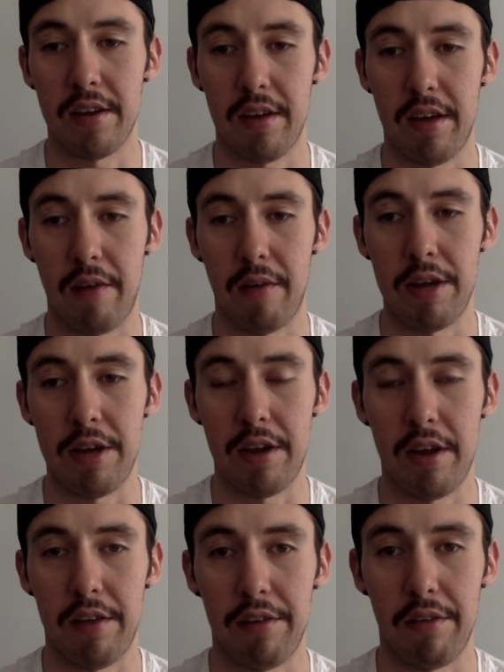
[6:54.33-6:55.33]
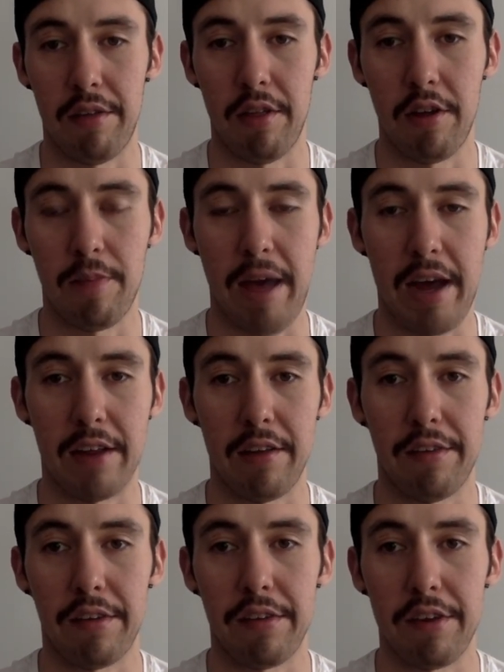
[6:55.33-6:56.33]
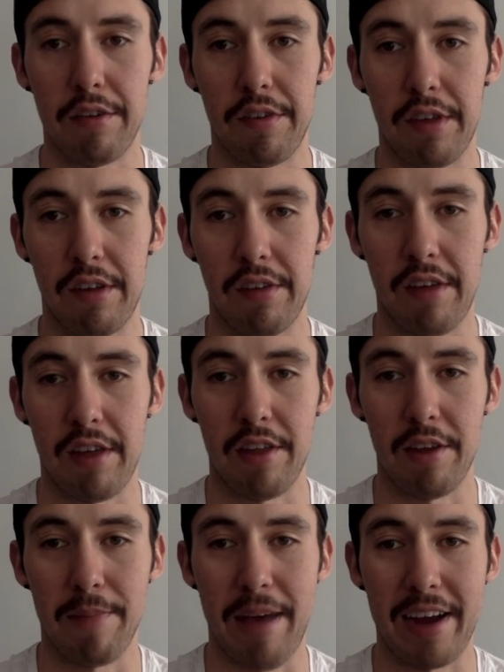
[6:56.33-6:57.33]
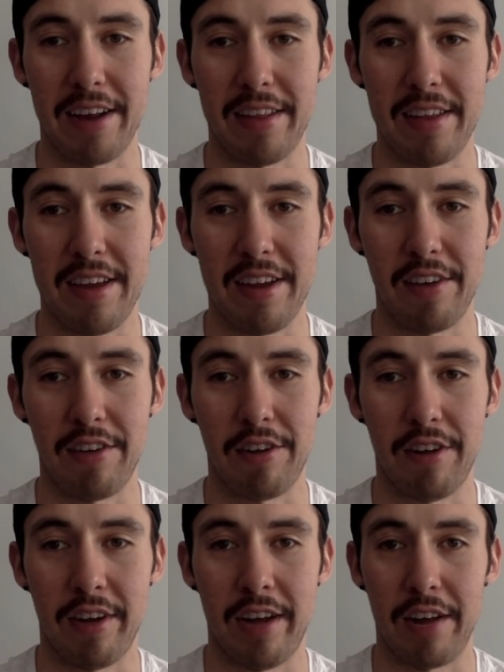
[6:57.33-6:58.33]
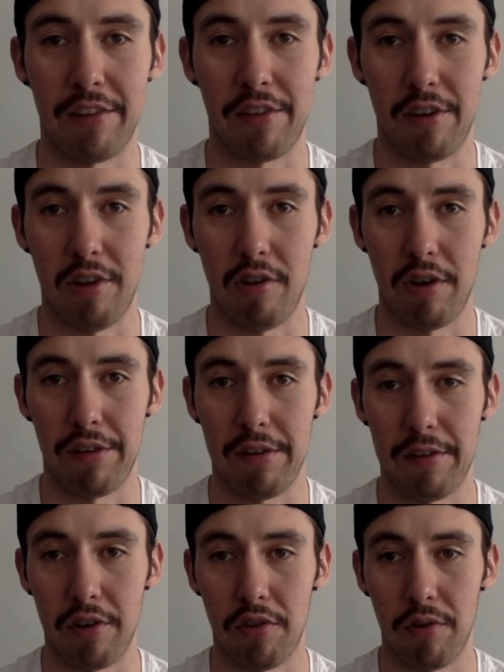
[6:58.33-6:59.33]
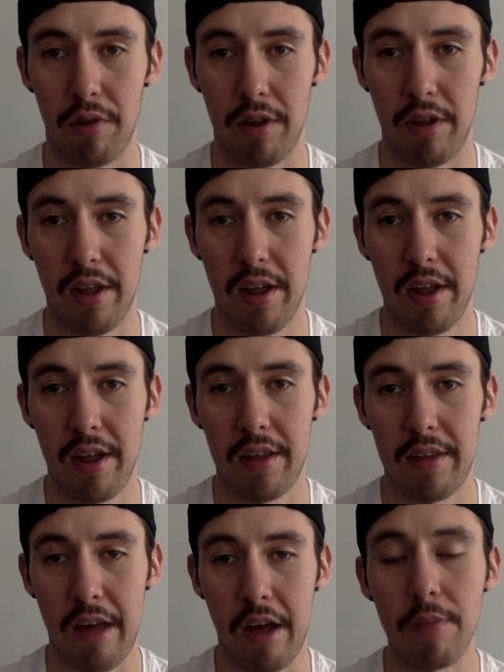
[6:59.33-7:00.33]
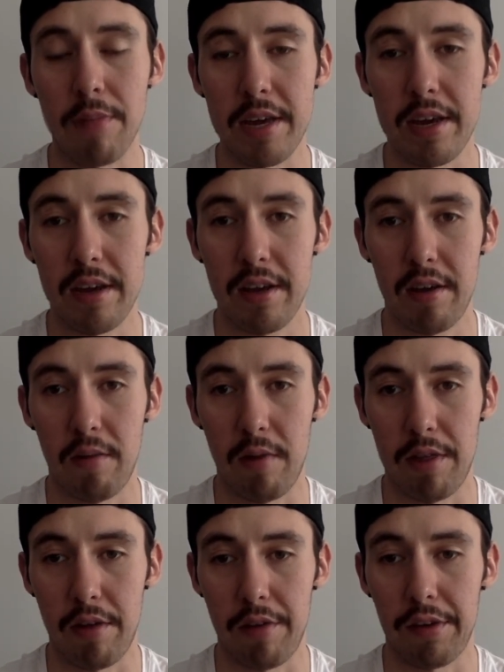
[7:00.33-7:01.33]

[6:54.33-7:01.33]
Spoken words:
I want you to look back at those excuses and look back at the internal and external locus of control. Tell me, with those